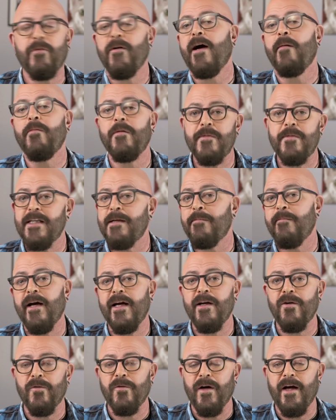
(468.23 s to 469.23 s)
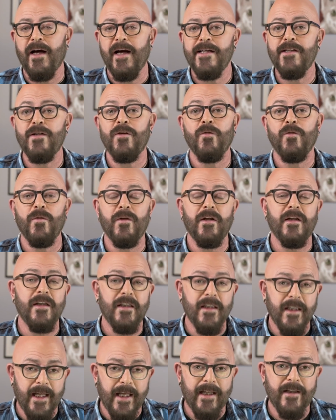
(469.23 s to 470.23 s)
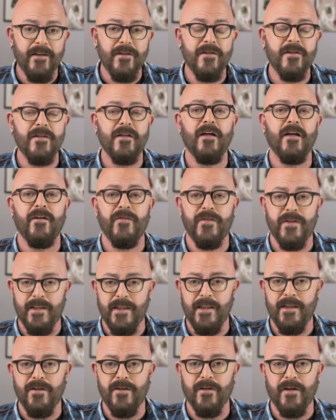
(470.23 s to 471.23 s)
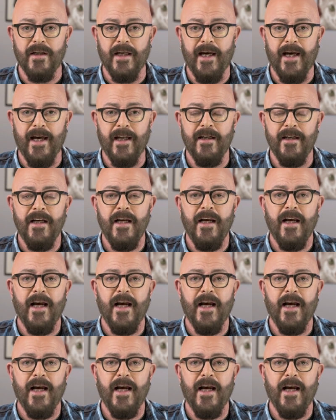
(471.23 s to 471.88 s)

problems that might arise through the lens of a senior cat,